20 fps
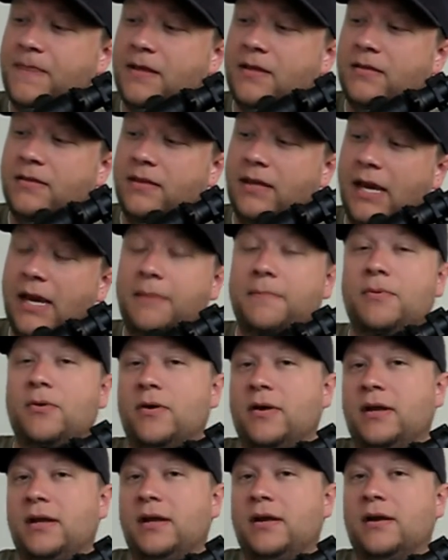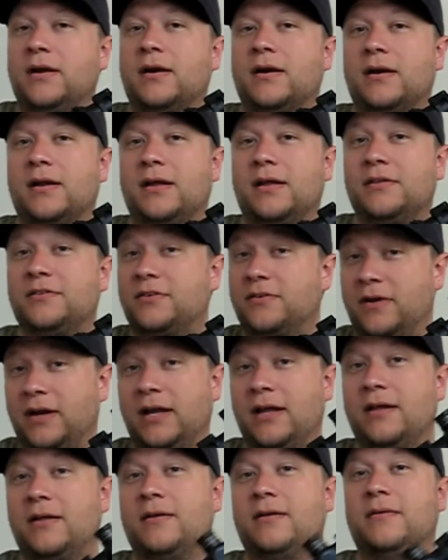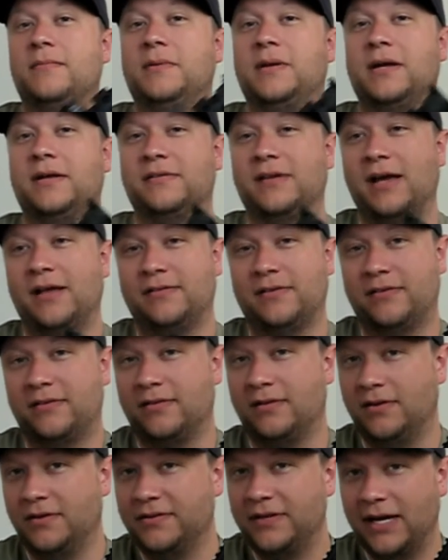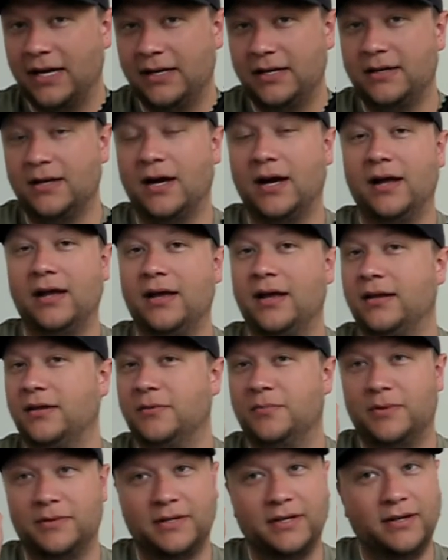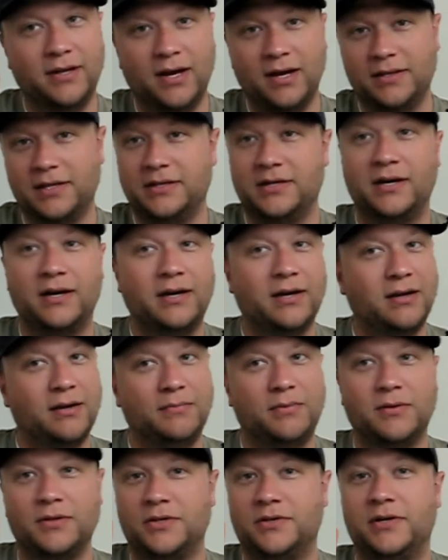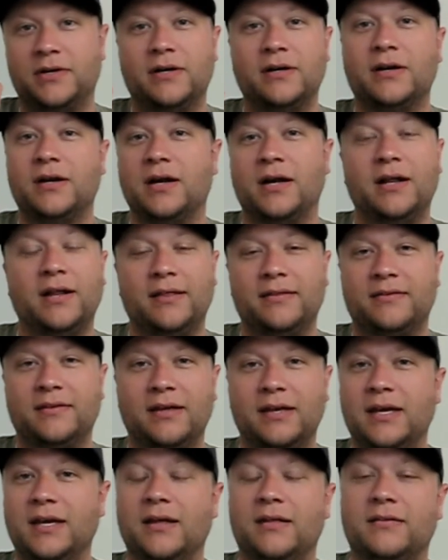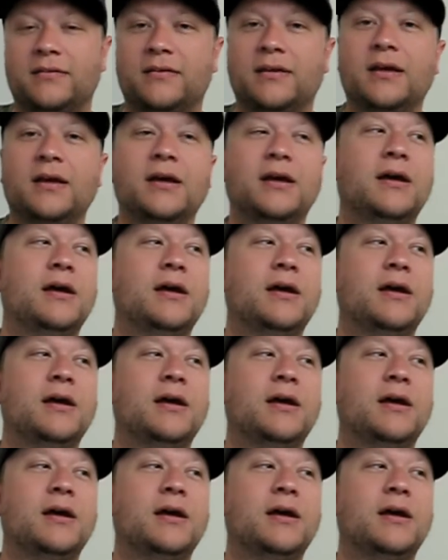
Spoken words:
the aim point here is great because it has this little tiny dot, and you put the dot on the target and pull the trigger, and it hits.